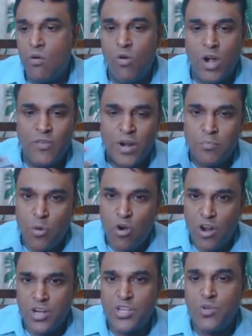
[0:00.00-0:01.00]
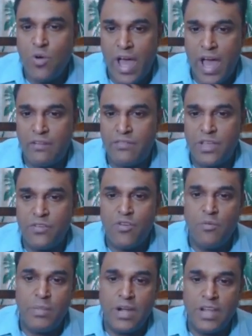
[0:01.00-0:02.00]
Whatever product you have, if
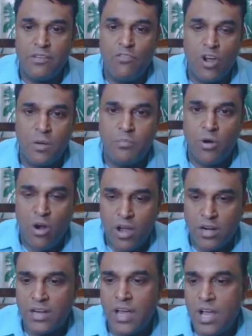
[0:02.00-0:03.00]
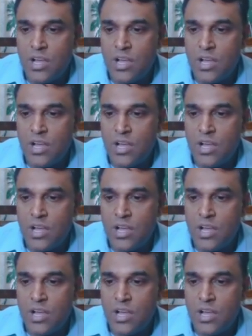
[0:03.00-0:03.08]
you're building for a product,